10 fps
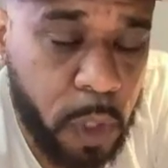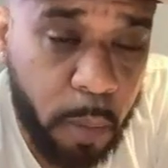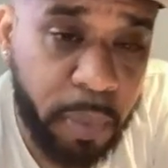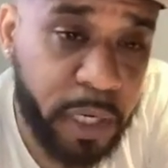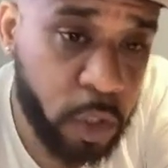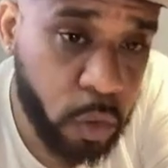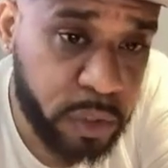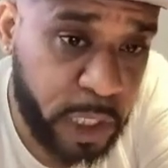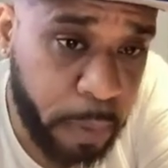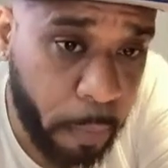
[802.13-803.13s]
But you don't
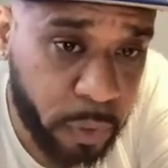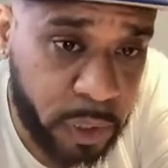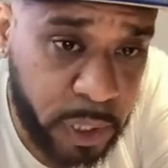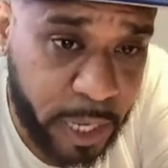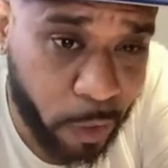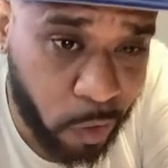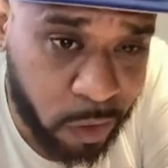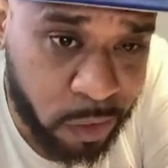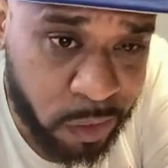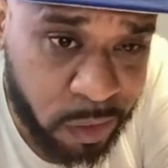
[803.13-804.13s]
think it's promoting lean at
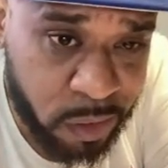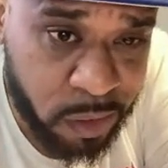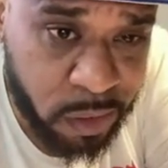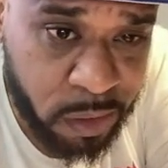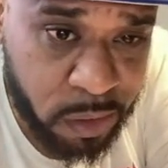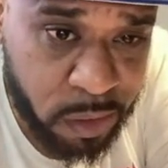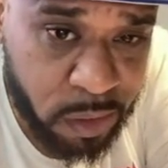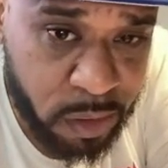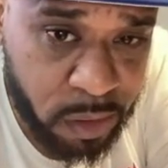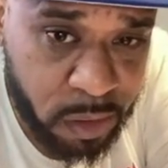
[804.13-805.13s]
all? Of course
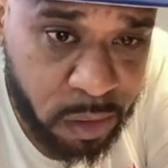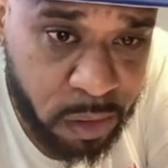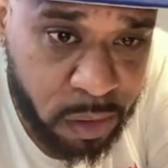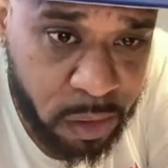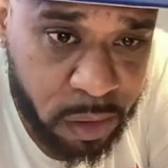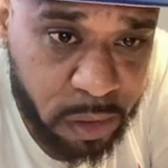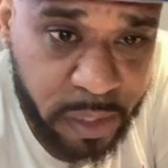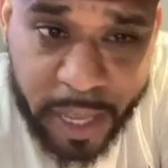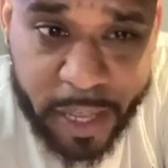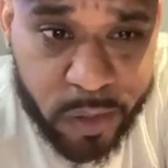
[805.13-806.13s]
it is. It's A side.
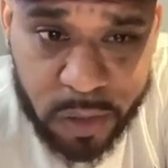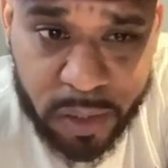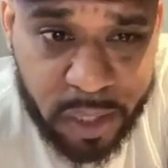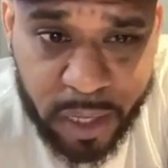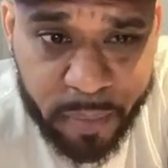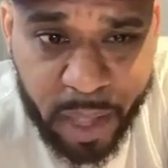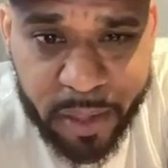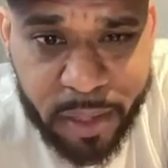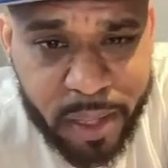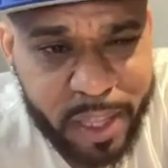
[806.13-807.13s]
Yes. East side. That's
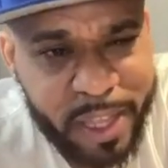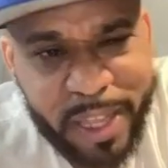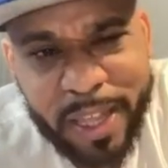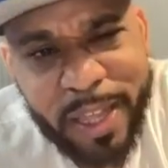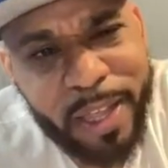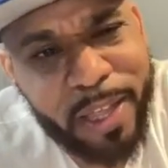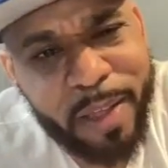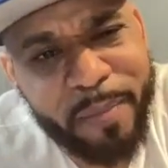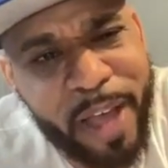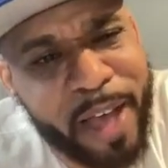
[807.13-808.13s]
what we do.
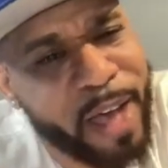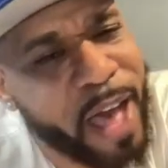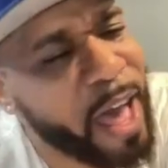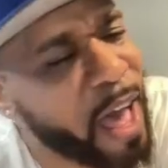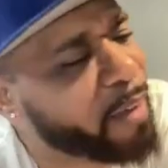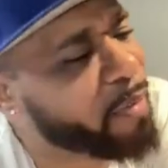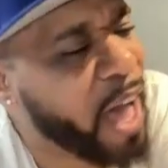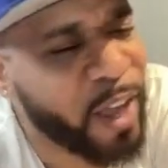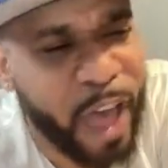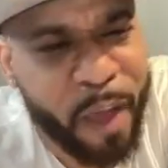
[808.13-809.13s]
RPDJ Sports. Uh,
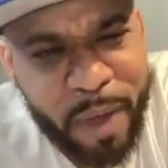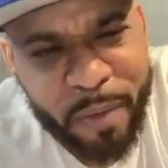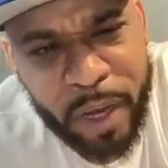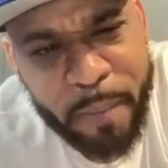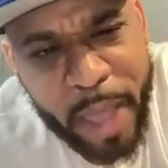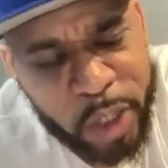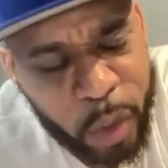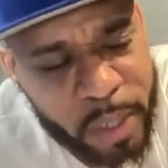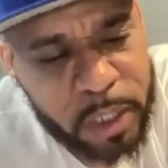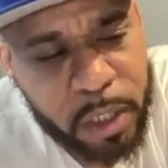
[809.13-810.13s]
wow. Well, let me ask you a
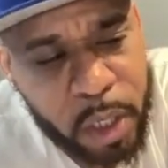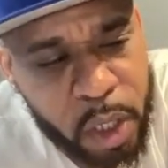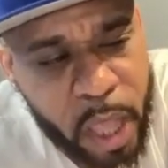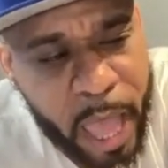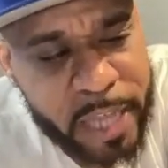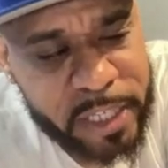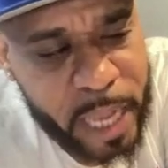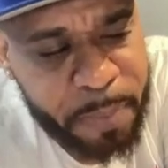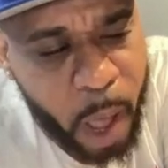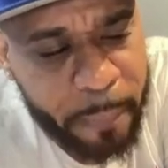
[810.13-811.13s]
question. As
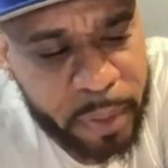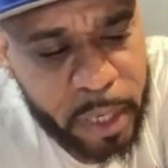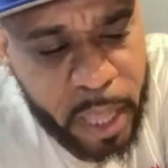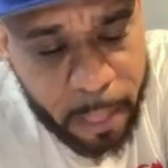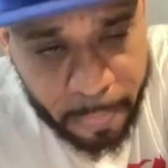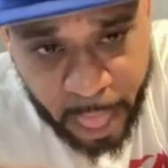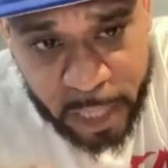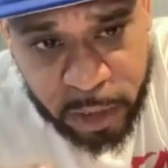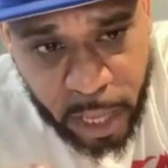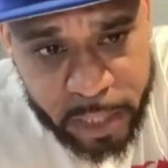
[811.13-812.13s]
as popular,
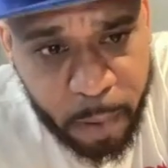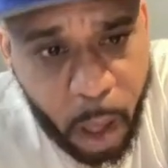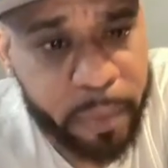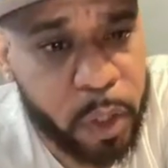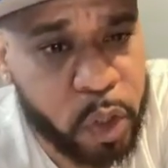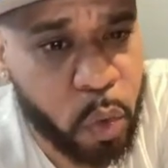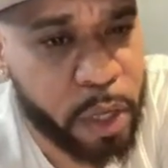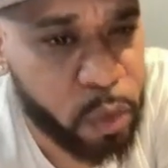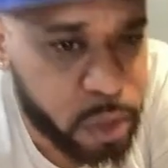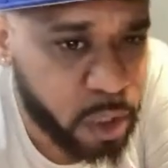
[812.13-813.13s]
as as popular as you are,
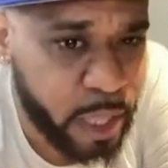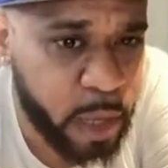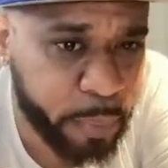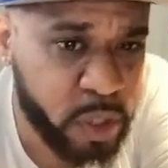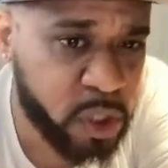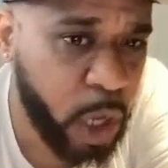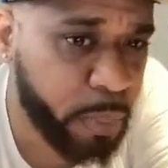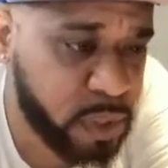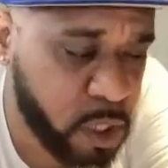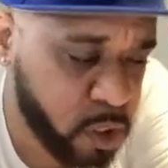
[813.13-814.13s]
you think that a person in your
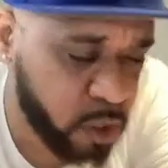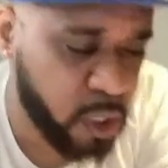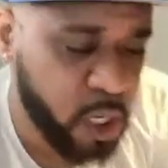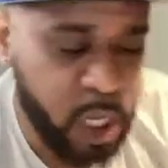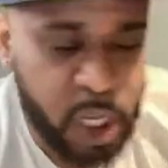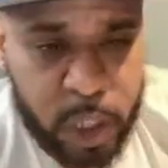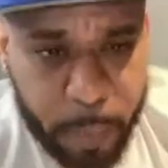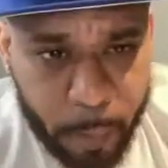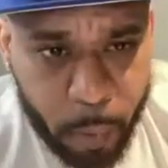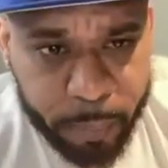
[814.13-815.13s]
position should
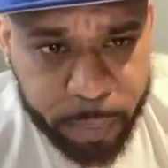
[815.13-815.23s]
promote